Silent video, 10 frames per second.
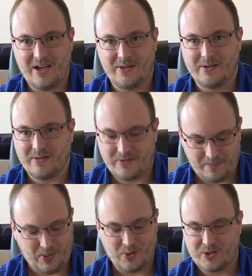other of the
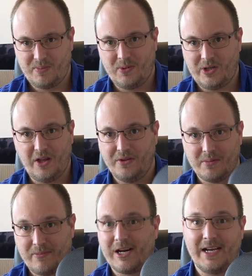portable other
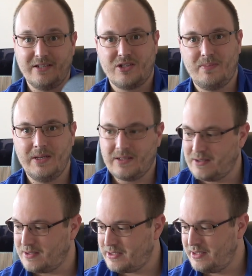brand
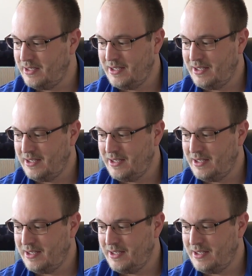speakers.